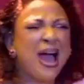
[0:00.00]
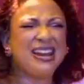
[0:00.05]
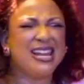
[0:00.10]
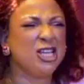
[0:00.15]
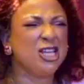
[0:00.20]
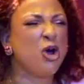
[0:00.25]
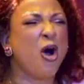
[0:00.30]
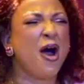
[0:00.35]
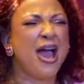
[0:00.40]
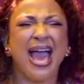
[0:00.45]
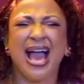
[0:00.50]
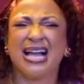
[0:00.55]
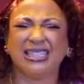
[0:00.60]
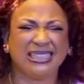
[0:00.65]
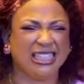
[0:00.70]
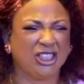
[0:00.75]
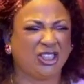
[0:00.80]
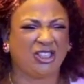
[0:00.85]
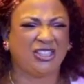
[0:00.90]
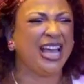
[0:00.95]
your head in
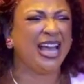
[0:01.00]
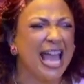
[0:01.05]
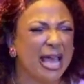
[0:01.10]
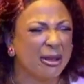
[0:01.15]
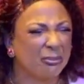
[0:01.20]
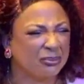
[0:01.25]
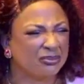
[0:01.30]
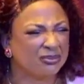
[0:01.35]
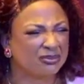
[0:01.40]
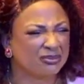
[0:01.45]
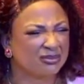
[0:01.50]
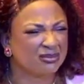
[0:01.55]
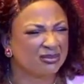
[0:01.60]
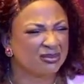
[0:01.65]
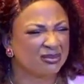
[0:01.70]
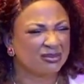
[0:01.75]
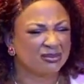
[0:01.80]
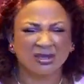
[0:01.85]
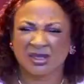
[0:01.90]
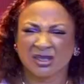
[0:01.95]
shame?
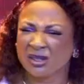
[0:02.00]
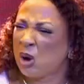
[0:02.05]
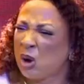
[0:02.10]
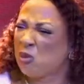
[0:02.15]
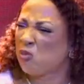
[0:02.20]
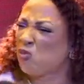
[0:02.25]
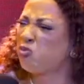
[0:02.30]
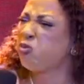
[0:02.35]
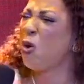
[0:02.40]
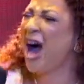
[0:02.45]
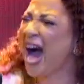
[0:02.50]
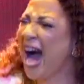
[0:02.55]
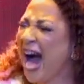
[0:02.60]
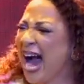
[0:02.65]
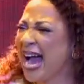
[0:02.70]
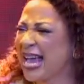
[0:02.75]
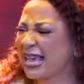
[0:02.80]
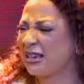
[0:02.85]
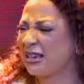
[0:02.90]
Why?